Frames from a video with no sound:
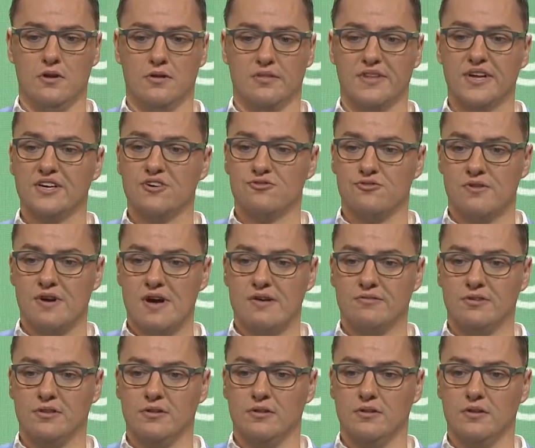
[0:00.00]
They
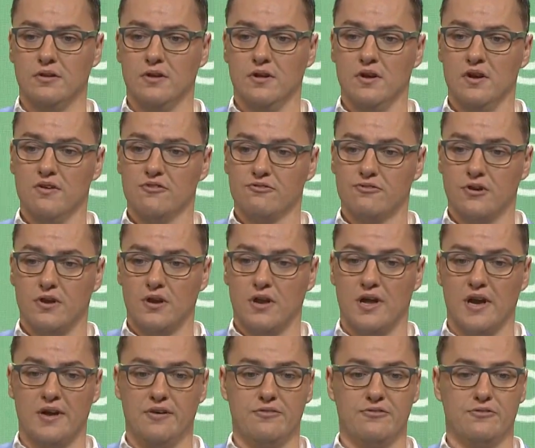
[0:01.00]
travel for
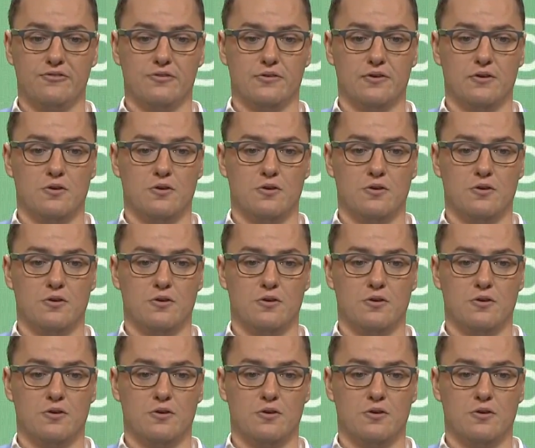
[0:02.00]
life.